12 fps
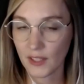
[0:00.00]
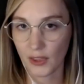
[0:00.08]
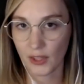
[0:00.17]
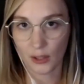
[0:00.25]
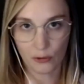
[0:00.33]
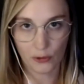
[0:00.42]
I
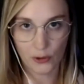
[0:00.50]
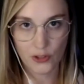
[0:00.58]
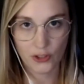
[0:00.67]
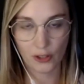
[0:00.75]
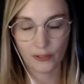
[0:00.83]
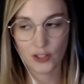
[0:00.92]
think
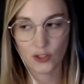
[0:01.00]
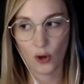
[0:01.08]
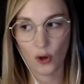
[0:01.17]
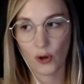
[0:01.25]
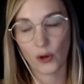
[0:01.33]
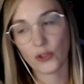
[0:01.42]
first off, it's
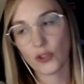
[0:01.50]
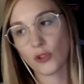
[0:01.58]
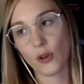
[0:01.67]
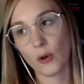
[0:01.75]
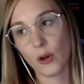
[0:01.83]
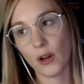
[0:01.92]

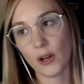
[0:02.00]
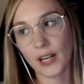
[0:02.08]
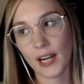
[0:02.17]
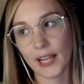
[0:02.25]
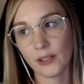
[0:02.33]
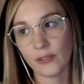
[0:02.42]
also
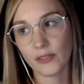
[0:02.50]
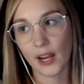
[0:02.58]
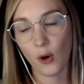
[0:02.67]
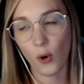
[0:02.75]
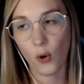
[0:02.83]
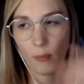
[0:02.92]
kind of that
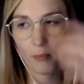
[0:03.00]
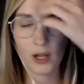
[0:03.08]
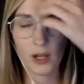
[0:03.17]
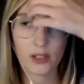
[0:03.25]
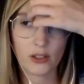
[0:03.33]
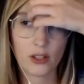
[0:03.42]
whole
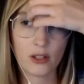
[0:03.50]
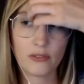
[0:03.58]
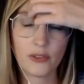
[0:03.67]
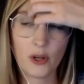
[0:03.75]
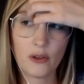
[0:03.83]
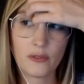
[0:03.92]
moniker
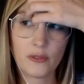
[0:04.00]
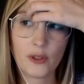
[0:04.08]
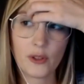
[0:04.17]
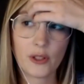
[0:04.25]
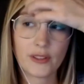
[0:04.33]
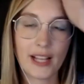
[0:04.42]
of
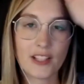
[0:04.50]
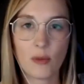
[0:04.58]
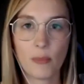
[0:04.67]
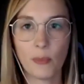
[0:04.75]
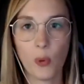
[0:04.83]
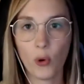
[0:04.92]
that's a
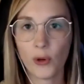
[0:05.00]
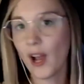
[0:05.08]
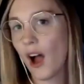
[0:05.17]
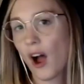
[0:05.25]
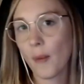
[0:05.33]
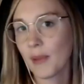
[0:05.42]
boy
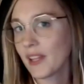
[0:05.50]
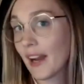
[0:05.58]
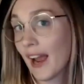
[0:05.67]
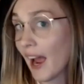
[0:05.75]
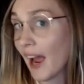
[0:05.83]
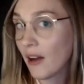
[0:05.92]
hobby to
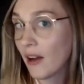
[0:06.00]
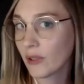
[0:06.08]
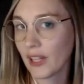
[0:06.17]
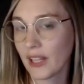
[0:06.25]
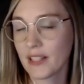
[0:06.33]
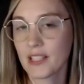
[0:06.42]
have, or that's